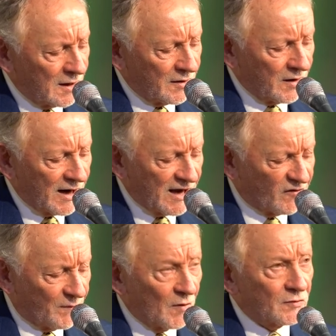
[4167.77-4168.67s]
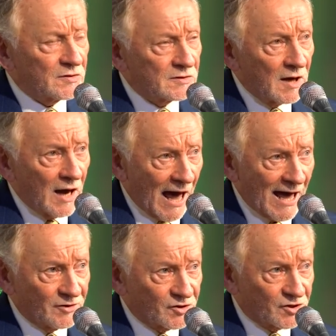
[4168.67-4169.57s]
the lifeboat
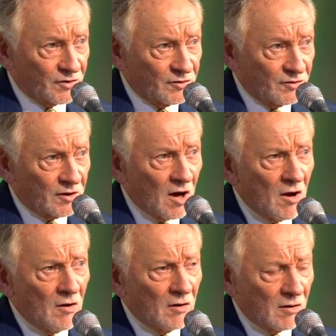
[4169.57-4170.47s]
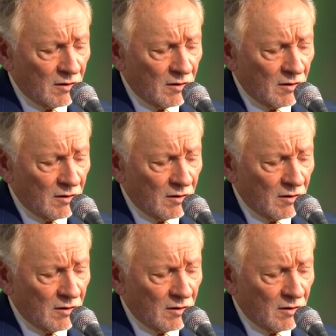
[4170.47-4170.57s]
answered the call.